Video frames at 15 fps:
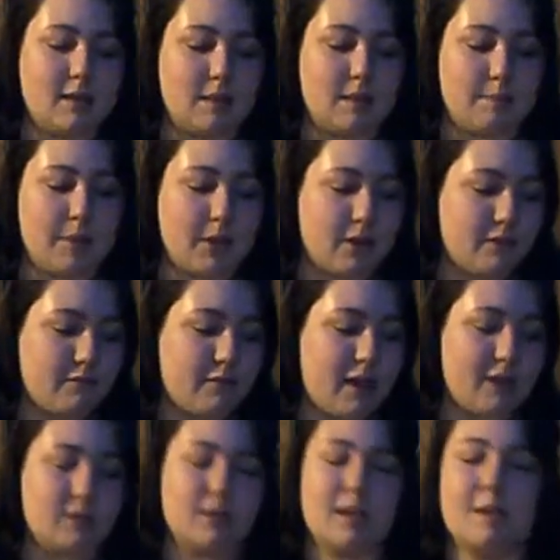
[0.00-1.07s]
the bigger
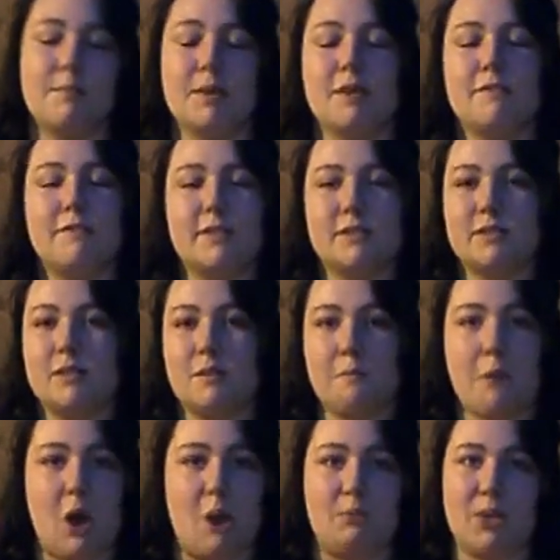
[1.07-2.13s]
flashlight, but it fits in the
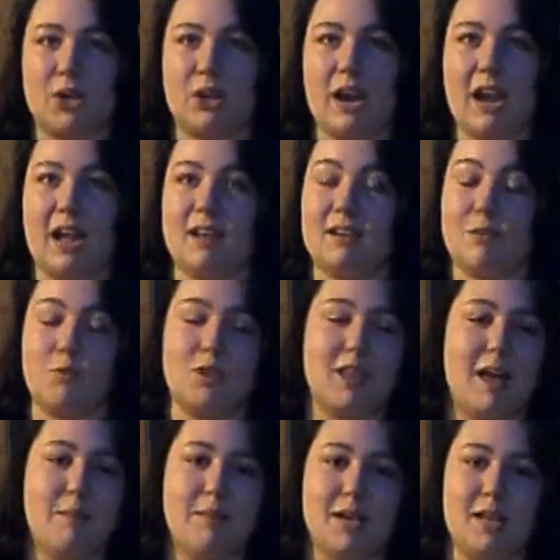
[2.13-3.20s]
palm of your hand, and with
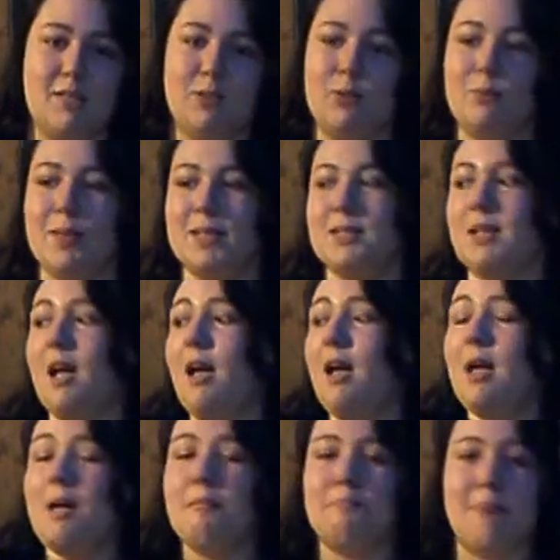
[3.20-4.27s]
that many lumens,
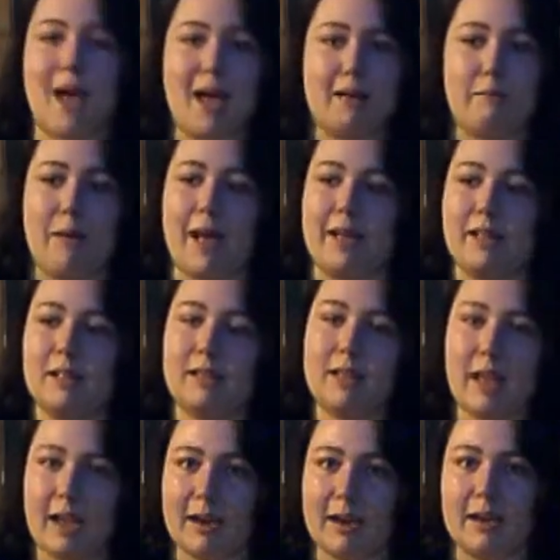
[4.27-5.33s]
backpack it,
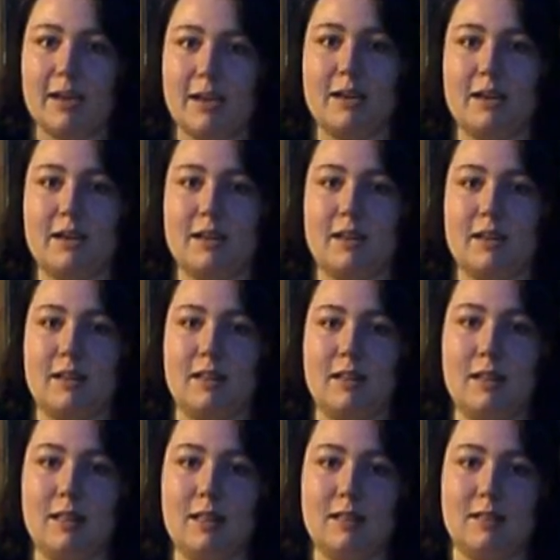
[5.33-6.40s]
carry it in a
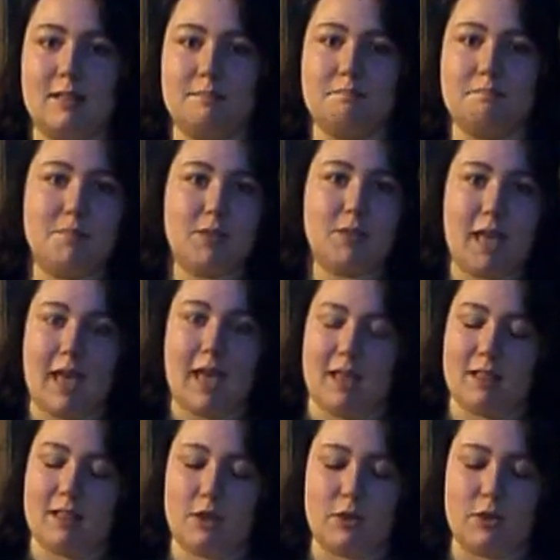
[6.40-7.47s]
kit,
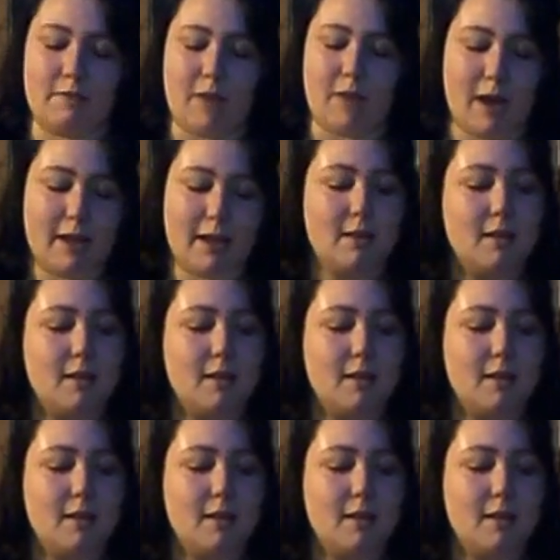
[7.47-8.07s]
you're fine.